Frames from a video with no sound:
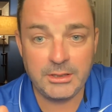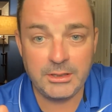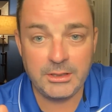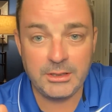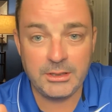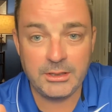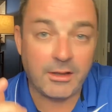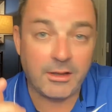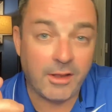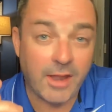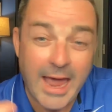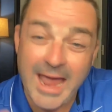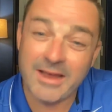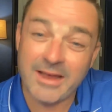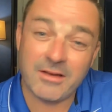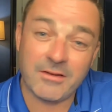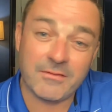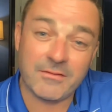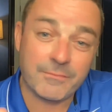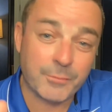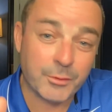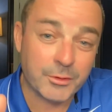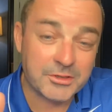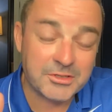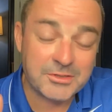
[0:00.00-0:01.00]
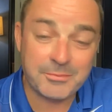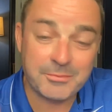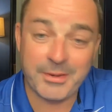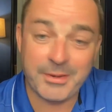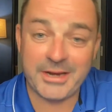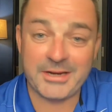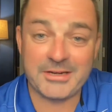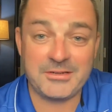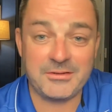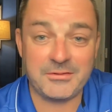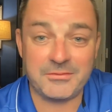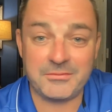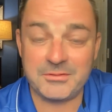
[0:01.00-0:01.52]
the lack of
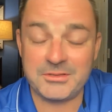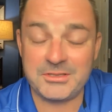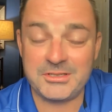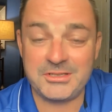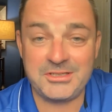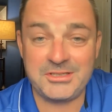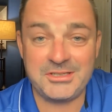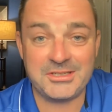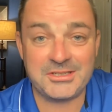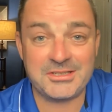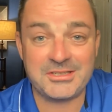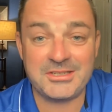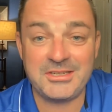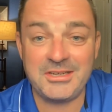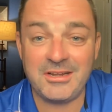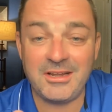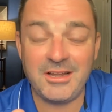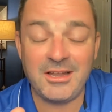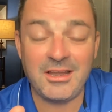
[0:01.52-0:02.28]
perspective was just